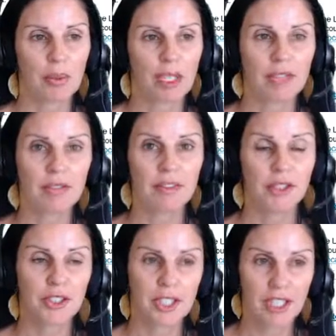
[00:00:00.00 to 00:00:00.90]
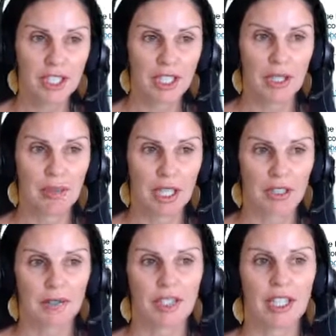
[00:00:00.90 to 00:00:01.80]
button, you'll see the cleanup
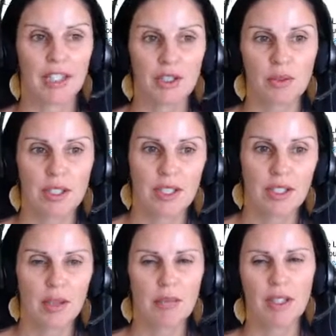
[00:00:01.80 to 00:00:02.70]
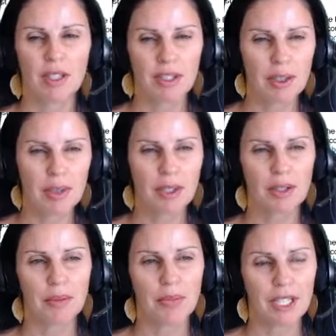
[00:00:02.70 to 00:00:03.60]
button, and this one does something
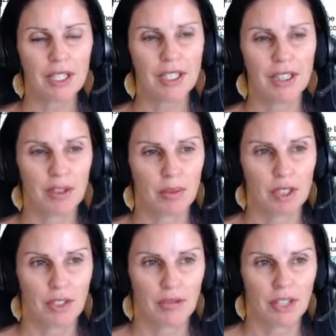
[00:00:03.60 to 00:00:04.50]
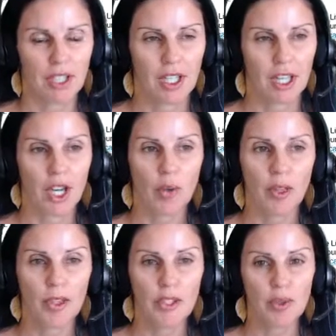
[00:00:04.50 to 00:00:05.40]
similar but a little bit different.
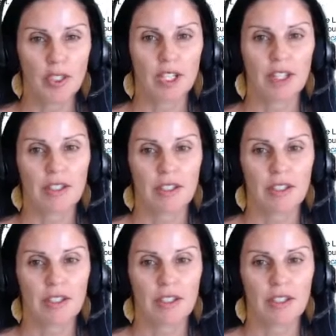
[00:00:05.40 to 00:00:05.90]
What this one does